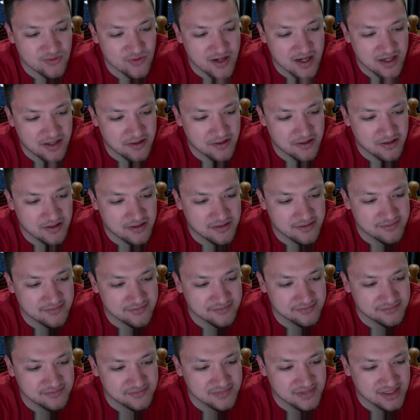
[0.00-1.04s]
record
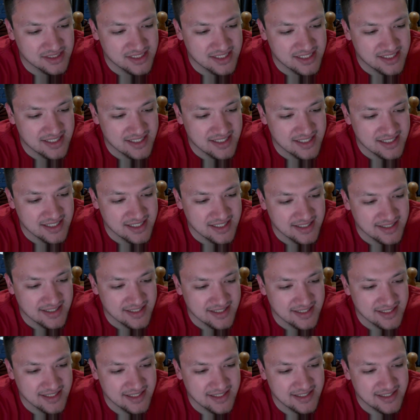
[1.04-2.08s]

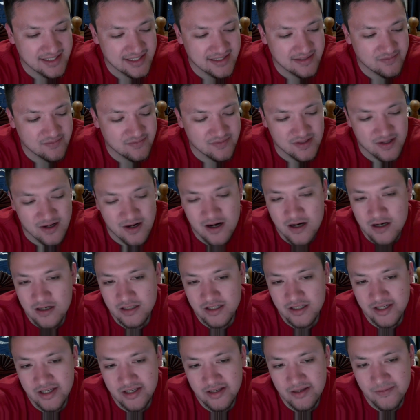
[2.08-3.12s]
in
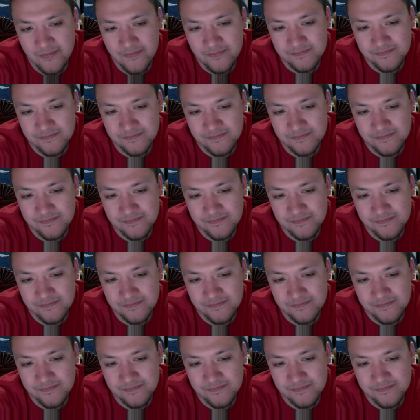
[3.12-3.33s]
hockey,